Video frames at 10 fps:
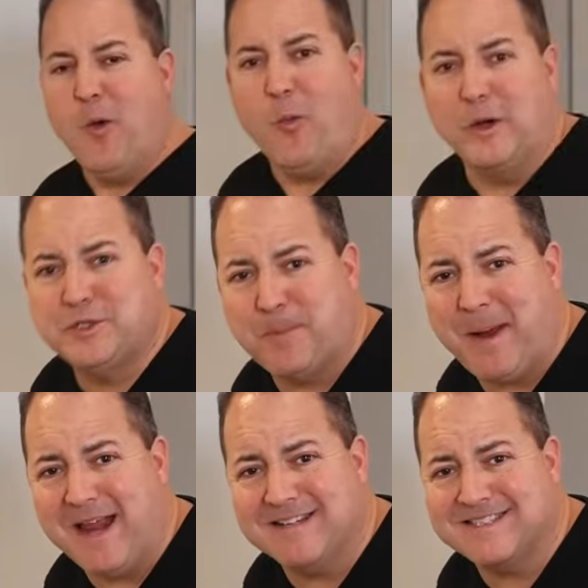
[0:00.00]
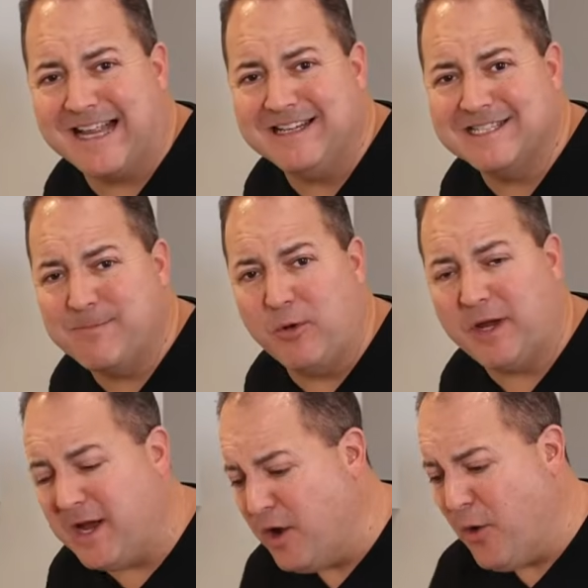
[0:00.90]
Once your pan is lightly
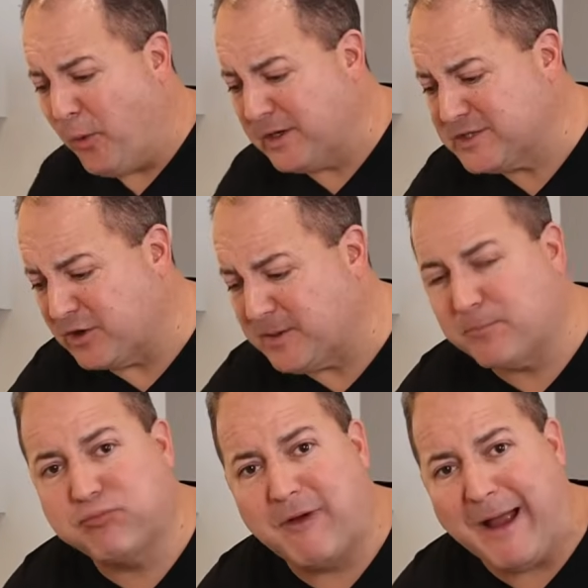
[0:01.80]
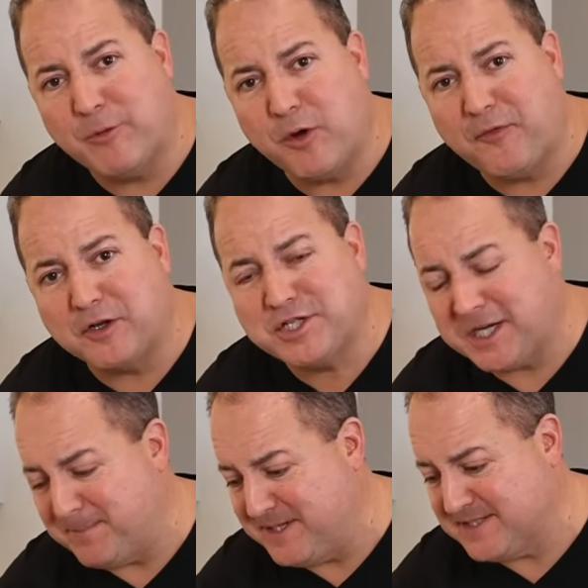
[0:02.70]
smoking, we're gonna start to brown off our
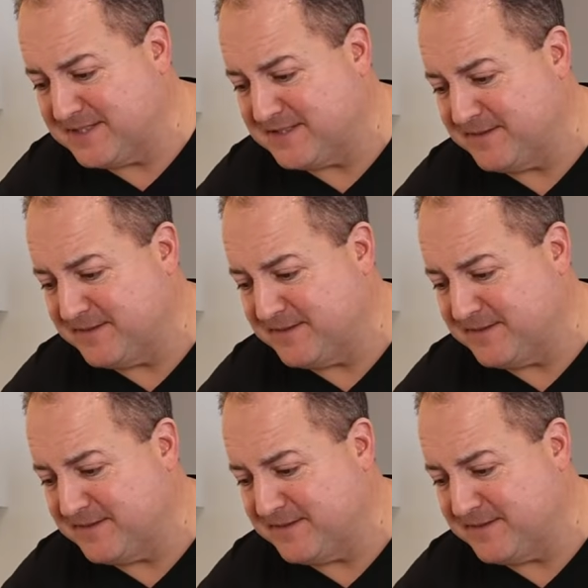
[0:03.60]
chicken pieces.